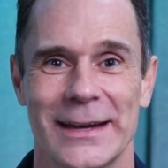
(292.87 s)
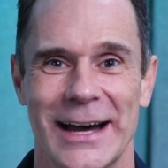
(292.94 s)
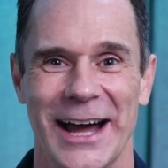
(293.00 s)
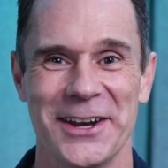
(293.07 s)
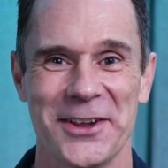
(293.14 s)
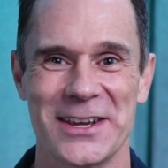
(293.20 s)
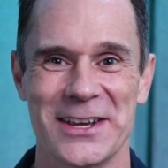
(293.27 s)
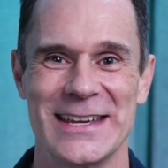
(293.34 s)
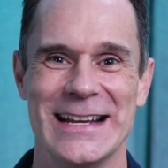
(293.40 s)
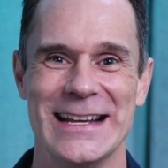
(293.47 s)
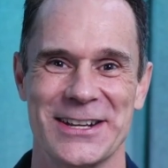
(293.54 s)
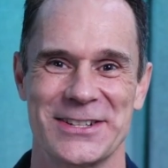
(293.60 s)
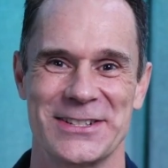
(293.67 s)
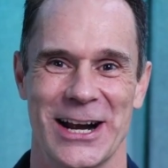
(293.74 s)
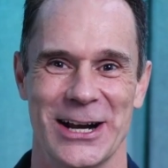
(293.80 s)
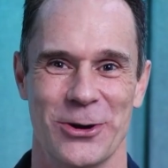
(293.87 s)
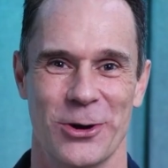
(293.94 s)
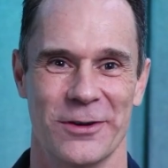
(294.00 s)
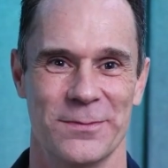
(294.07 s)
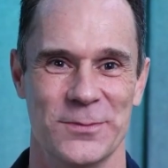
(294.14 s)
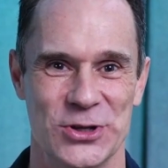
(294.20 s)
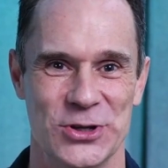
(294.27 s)
Another key lesson I
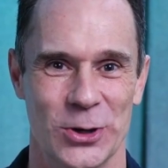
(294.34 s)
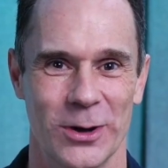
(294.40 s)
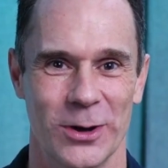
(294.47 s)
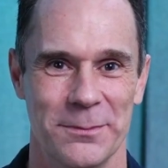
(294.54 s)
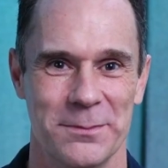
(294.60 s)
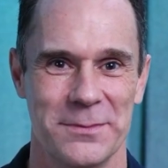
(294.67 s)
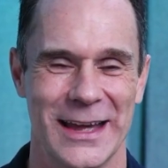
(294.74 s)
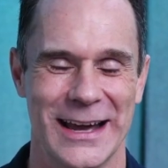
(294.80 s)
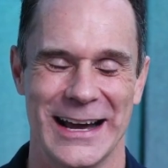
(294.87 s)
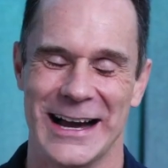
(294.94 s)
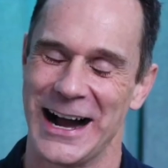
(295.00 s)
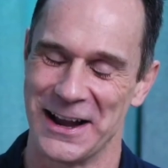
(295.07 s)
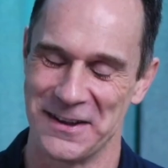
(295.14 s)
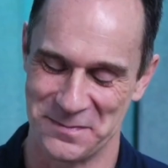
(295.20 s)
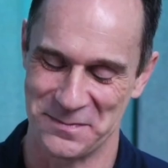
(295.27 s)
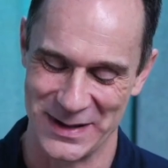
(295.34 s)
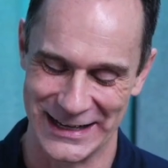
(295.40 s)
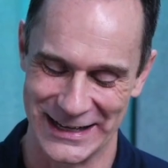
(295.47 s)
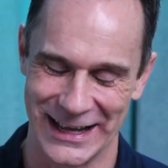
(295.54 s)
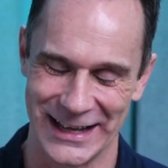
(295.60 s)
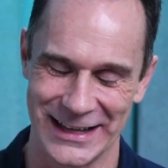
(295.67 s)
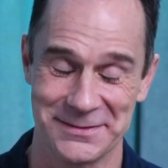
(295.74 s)
learned from Joel I've
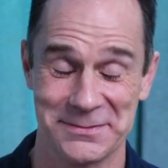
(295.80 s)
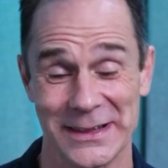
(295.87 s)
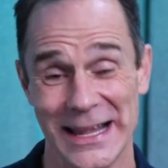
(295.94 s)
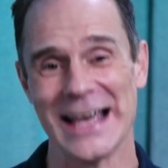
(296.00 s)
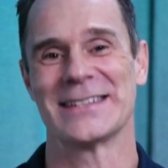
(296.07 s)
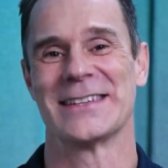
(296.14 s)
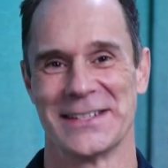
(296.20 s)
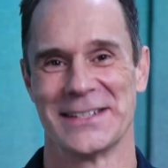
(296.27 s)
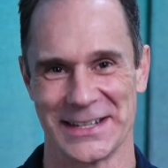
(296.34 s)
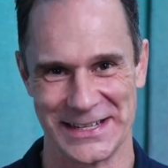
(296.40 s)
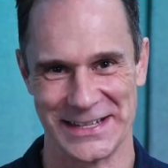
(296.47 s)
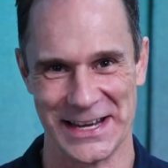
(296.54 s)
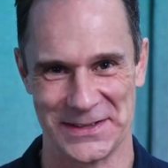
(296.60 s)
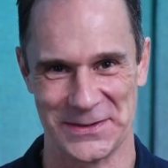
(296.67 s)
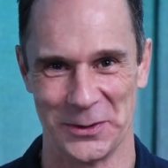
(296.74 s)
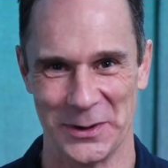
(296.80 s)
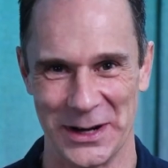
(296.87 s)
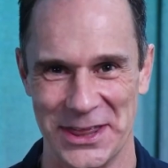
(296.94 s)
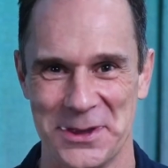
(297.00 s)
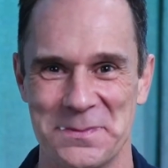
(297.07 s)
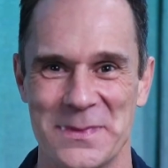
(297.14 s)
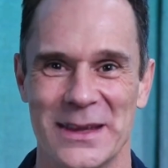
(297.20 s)
been less successful with.